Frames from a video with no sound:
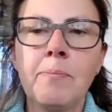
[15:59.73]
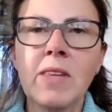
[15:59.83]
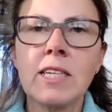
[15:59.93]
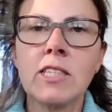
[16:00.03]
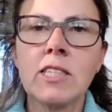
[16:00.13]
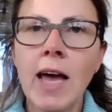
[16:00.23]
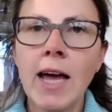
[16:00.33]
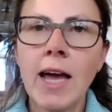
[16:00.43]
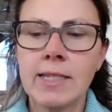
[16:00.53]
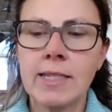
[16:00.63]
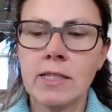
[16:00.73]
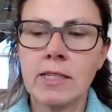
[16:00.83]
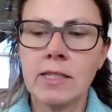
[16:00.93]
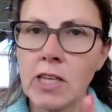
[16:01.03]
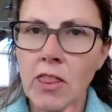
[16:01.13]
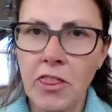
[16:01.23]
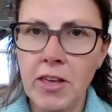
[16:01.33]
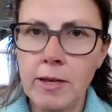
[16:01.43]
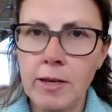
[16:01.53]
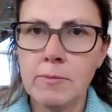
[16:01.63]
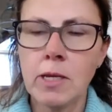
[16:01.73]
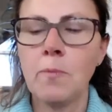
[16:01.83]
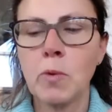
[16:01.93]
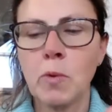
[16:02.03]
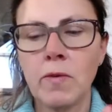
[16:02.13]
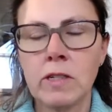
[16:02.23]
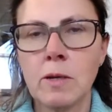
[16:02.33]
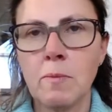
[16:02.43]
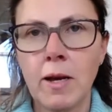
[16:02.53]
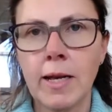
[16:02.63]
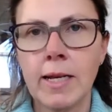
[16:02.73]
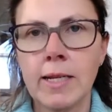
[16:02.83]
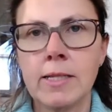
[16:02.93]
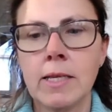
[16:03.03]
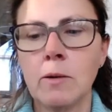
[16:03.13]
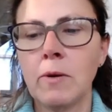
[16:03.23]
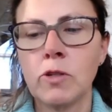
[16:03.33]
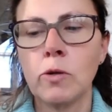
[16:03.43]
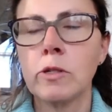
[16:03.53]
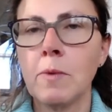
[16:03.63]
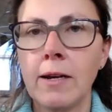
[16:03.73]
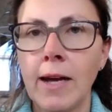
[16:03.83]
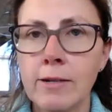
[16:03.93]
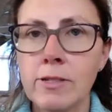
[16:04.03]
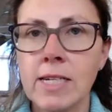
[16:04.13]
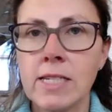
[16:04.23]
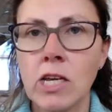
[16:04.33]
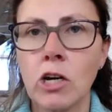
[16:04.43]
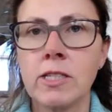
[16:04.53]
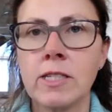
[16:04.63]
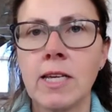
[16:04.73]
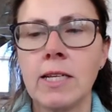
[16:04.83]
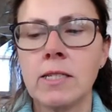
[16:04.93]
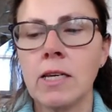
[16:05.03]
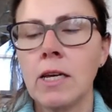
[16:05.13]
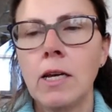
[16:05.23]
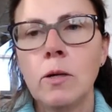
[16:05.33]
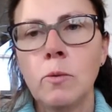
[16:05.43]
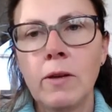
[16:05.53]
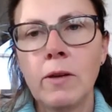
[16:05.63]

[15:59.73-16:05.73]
So we've looked at themes, we've looked at plugins, we've talked about outdated content, we've